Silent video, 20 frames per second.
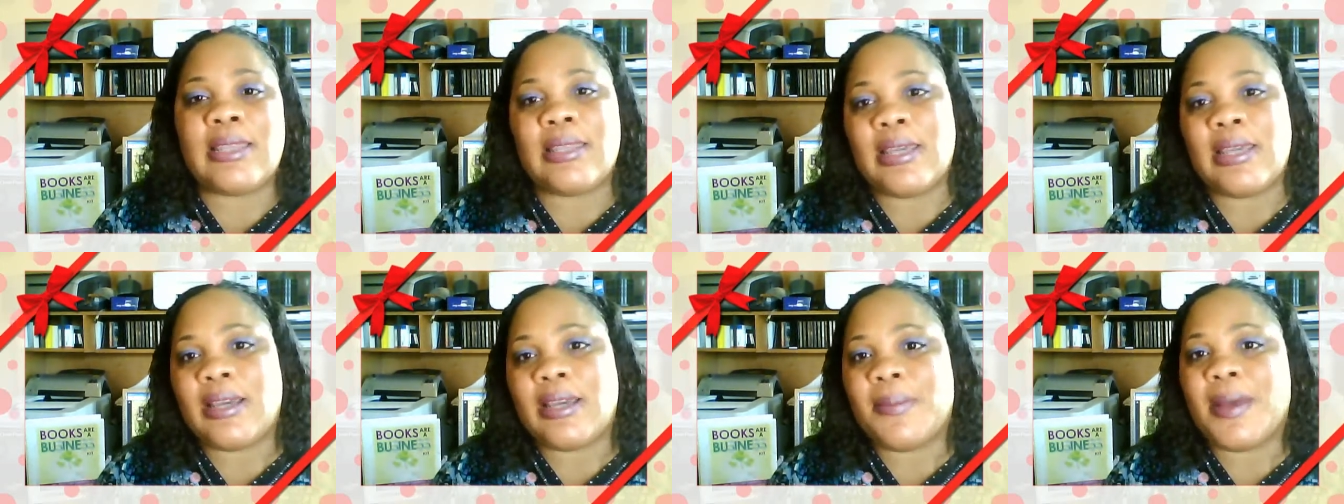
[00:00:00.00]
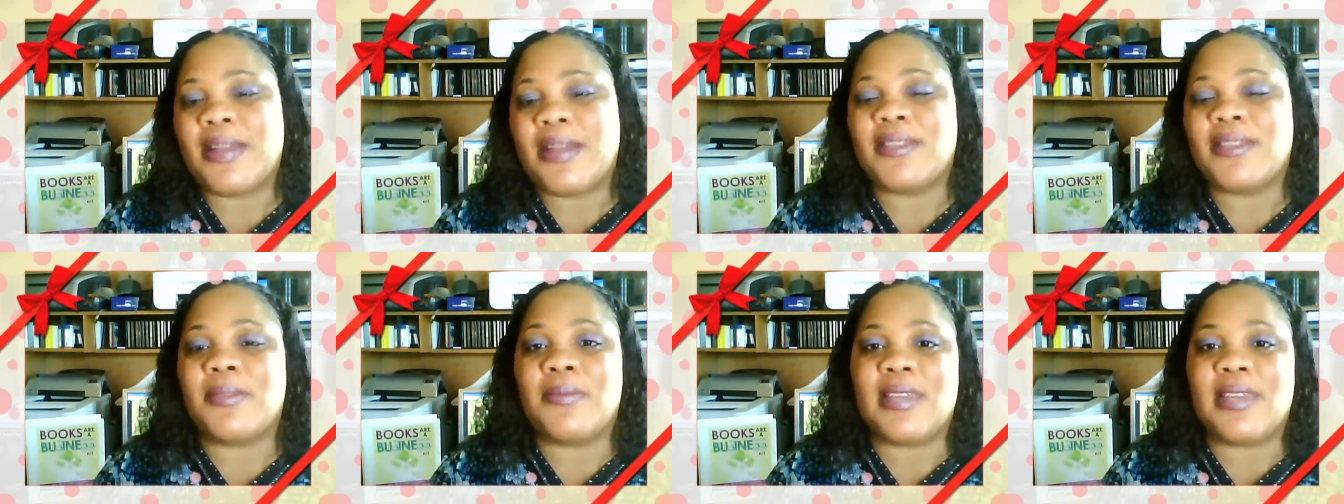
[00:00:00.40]
and think
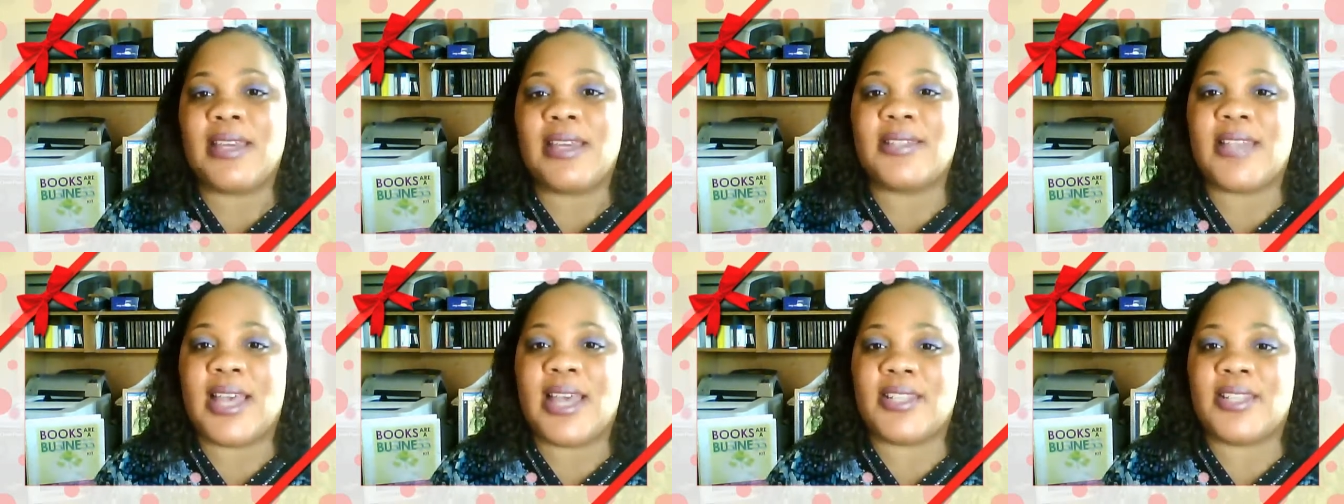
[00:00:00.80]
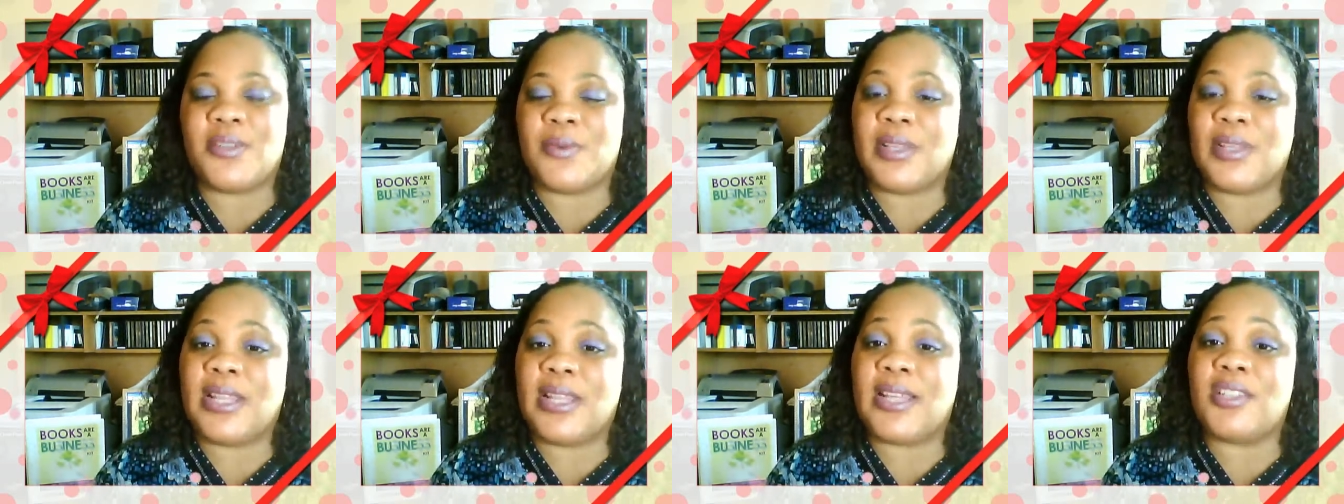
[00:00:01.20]
about some things as
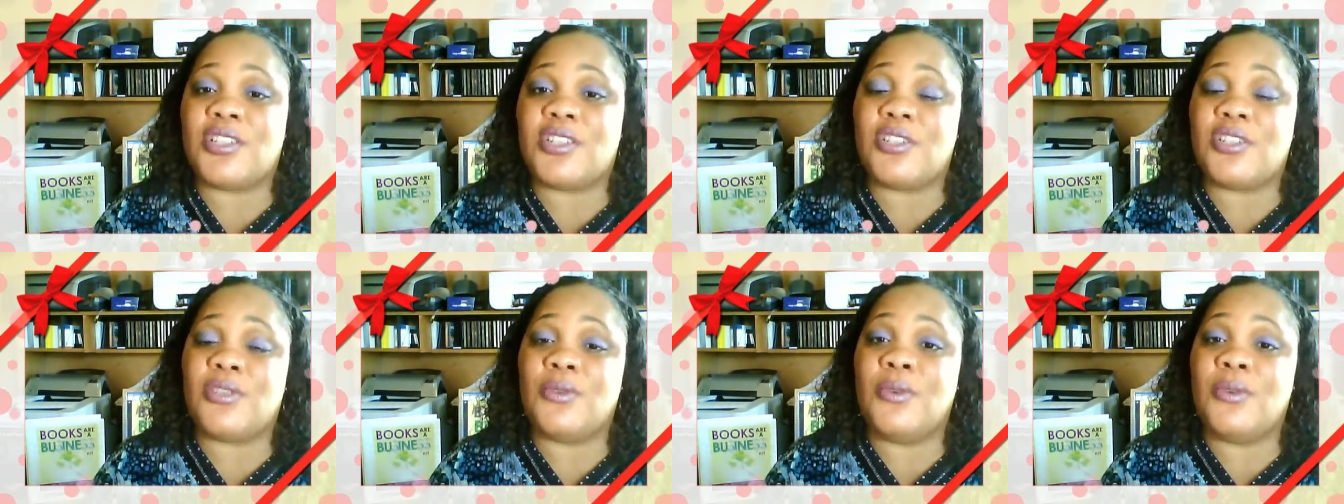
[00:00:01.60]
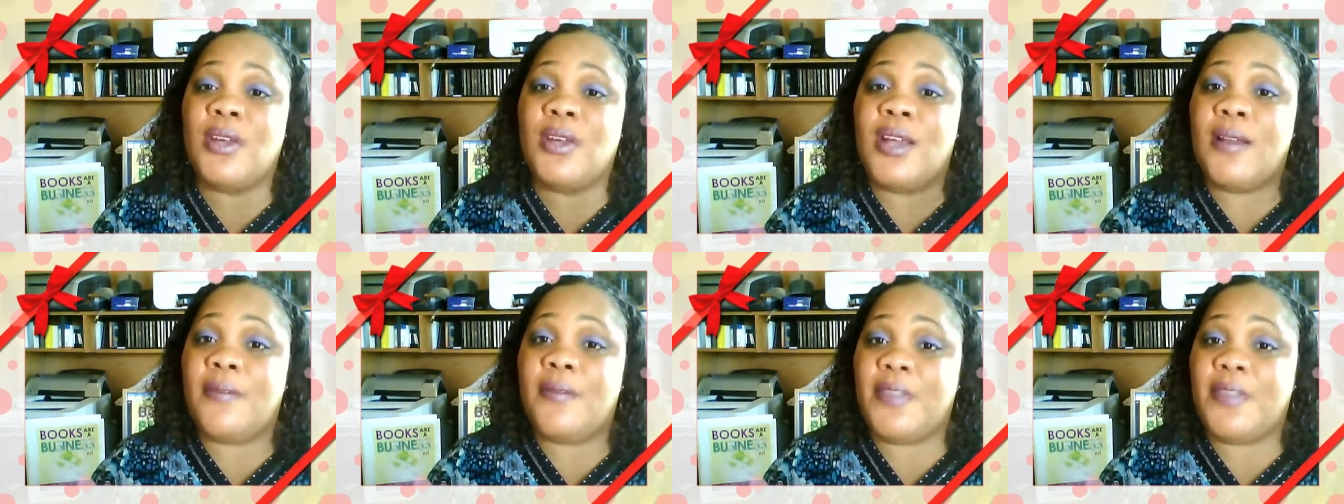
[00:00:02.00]
it relates to
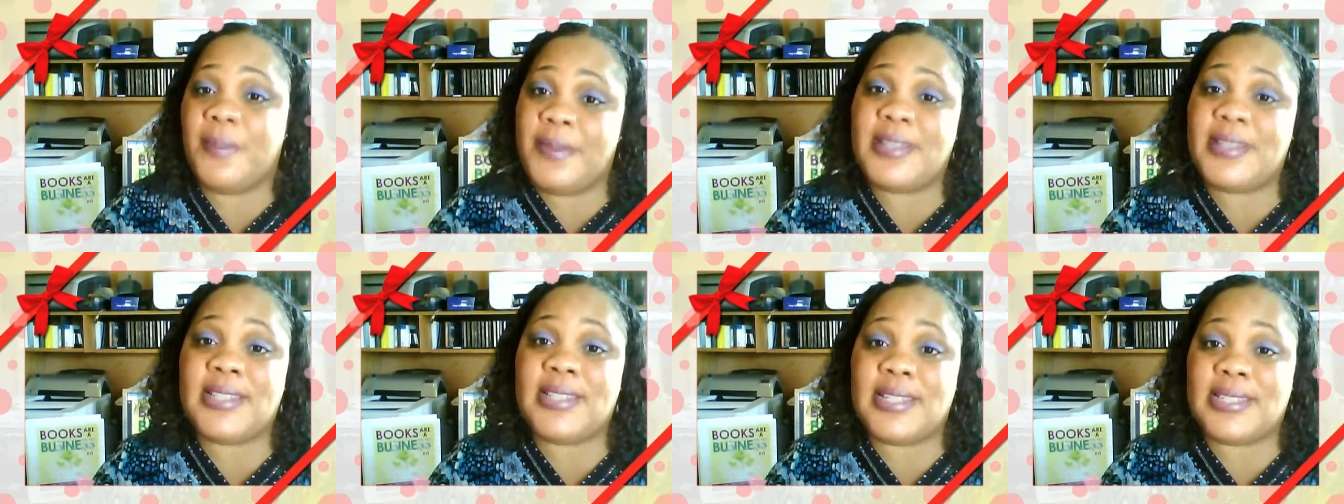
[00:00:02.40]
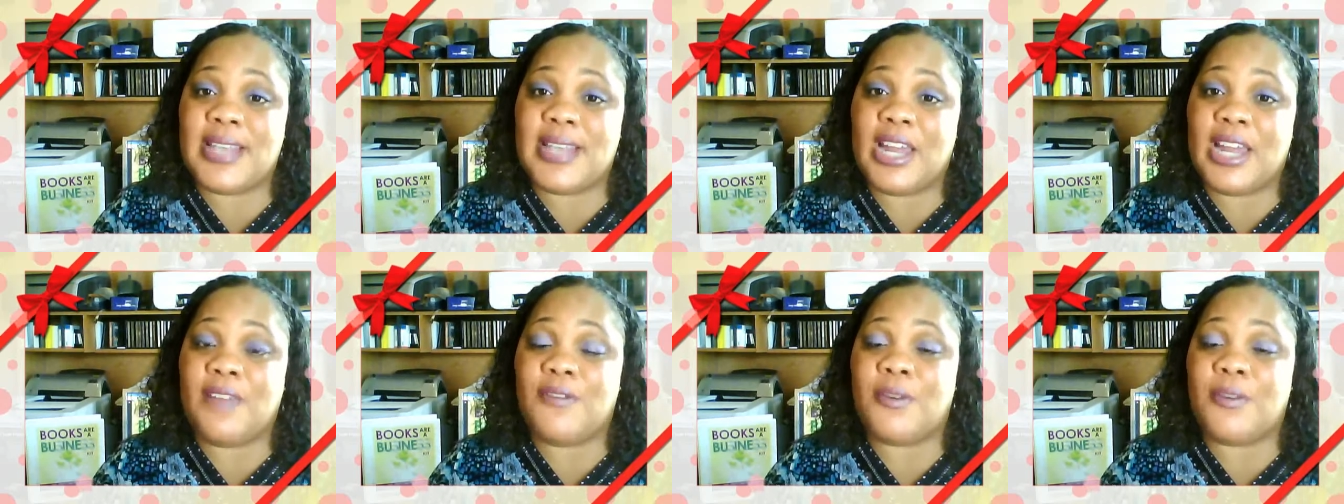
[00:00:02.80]
the business
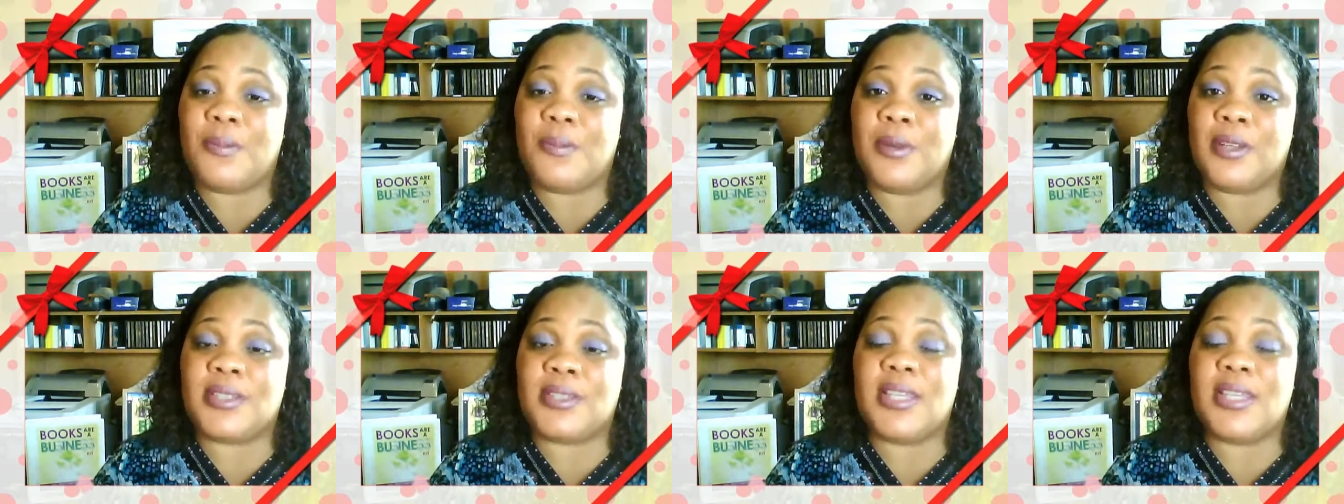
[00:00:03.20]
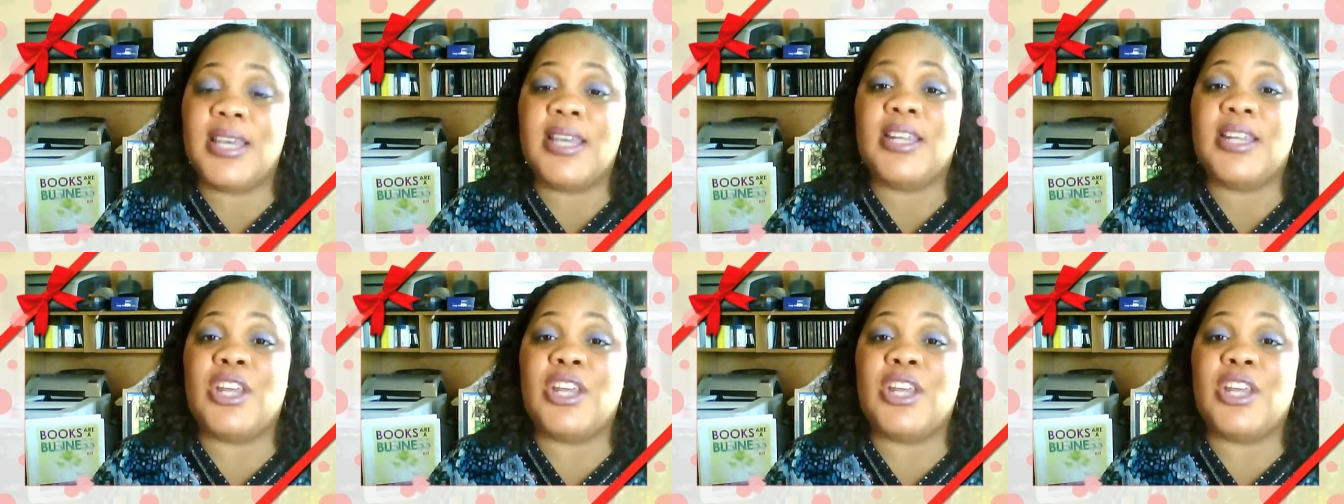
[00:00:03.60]
side of your books.